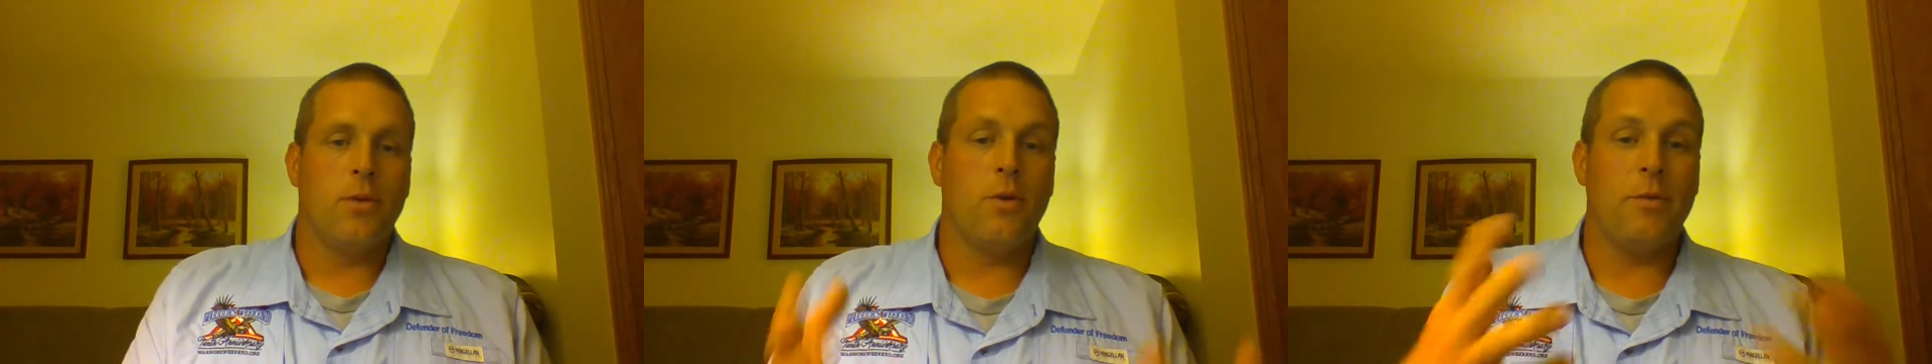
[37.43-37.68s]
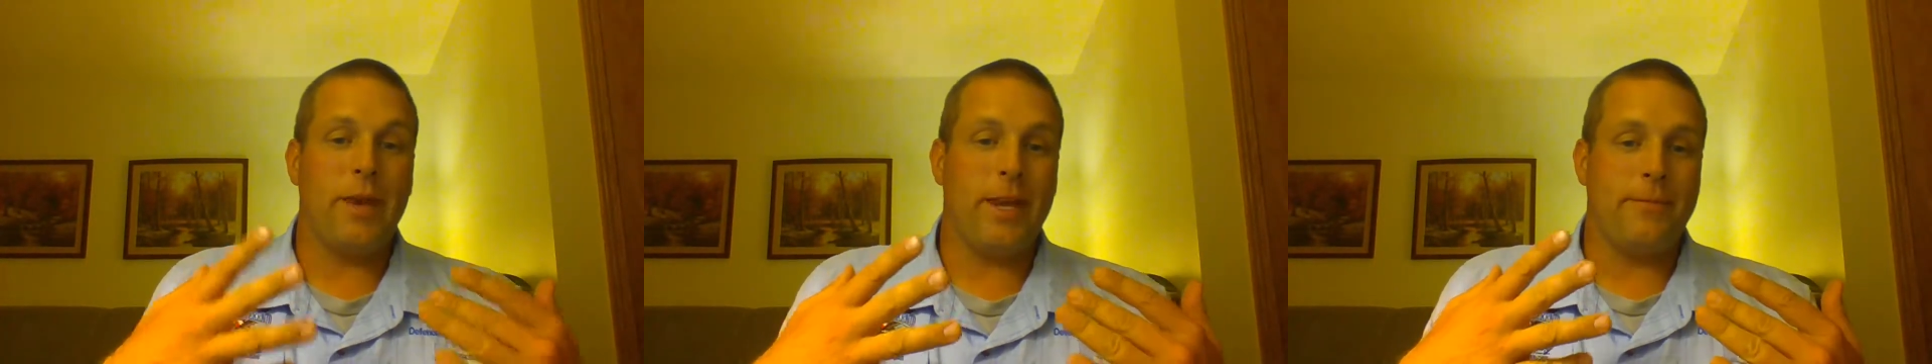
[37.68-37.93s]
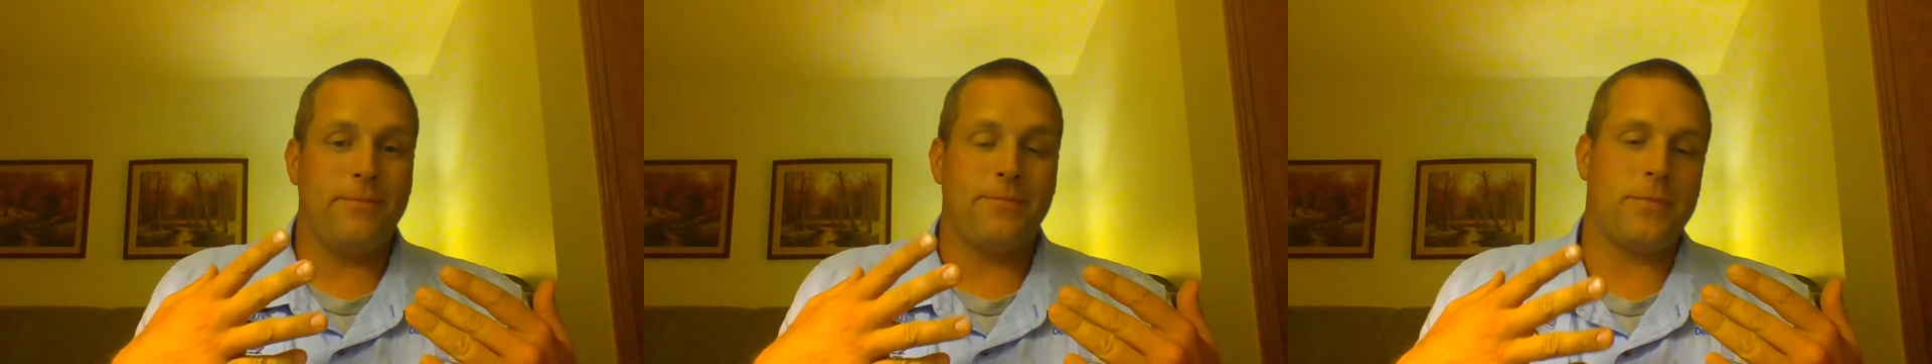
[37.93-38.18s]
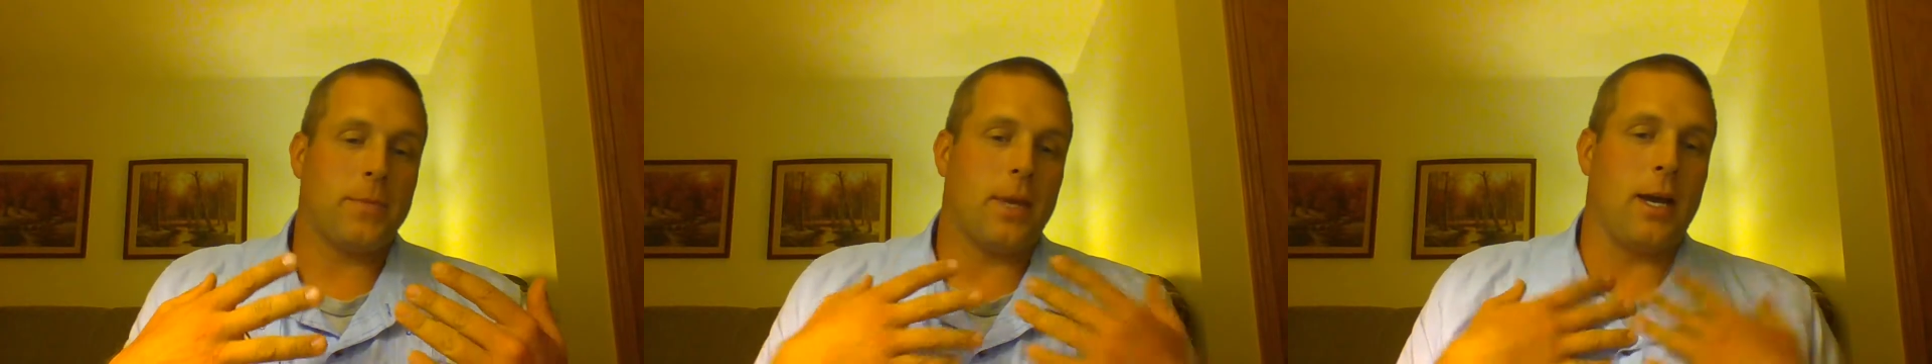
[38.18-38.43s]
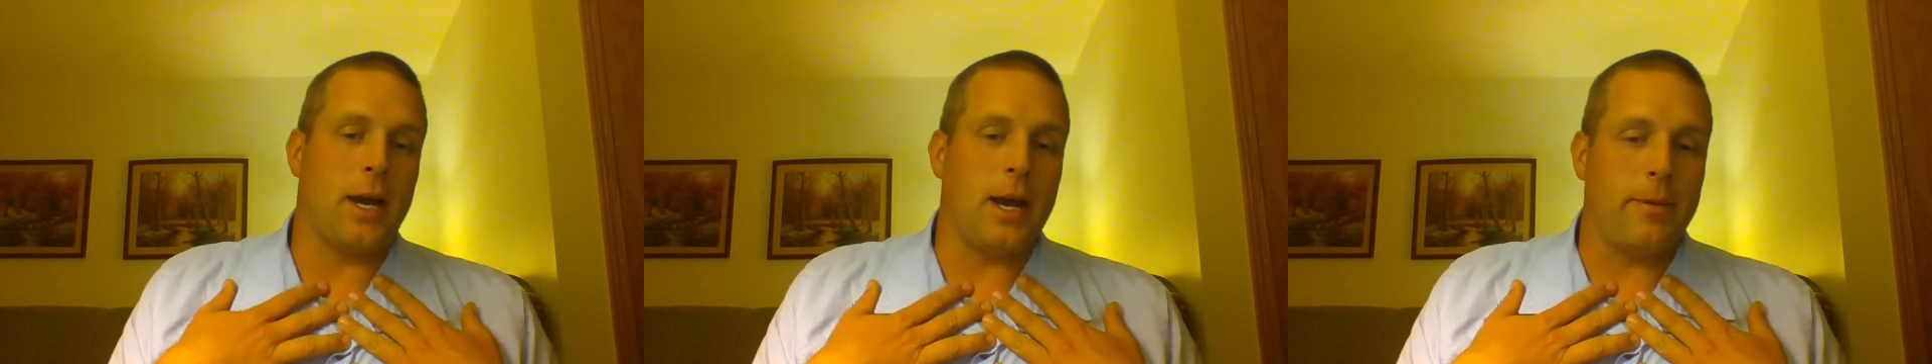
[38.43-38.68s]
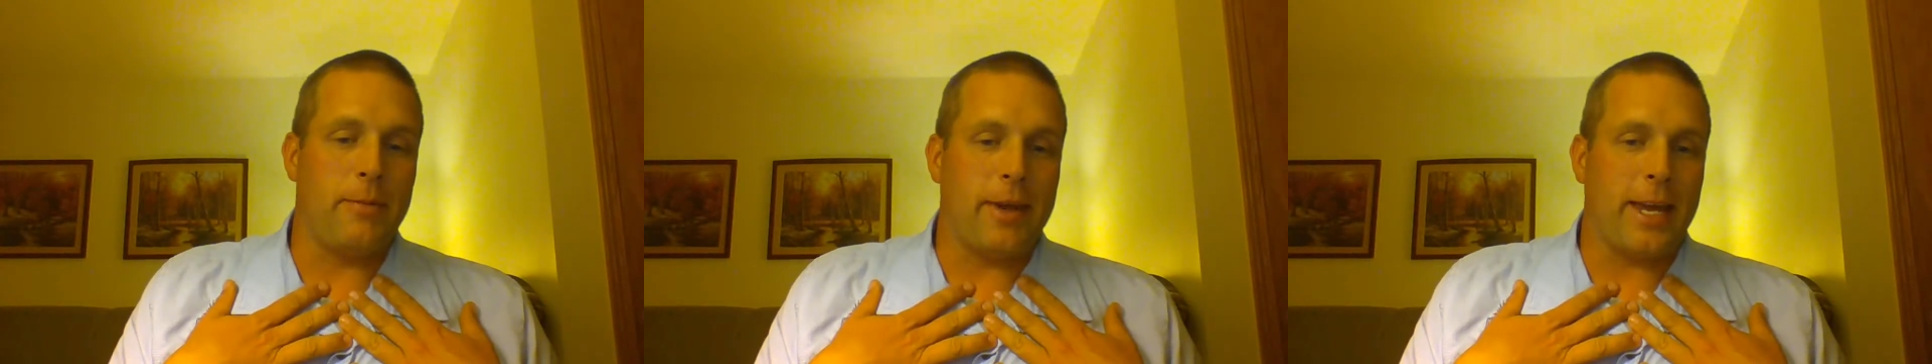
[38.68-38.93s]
Well, me, I'm a